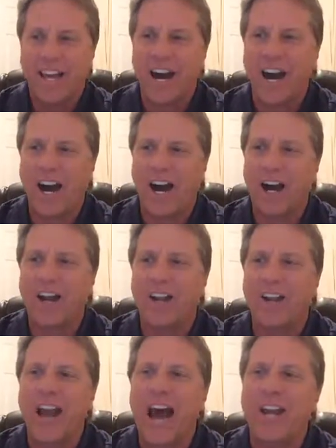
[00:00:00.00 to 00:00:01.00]

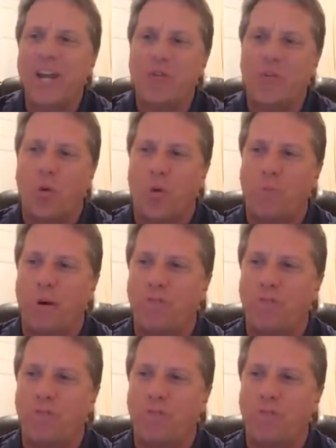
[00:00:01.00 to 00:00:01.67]
not in the form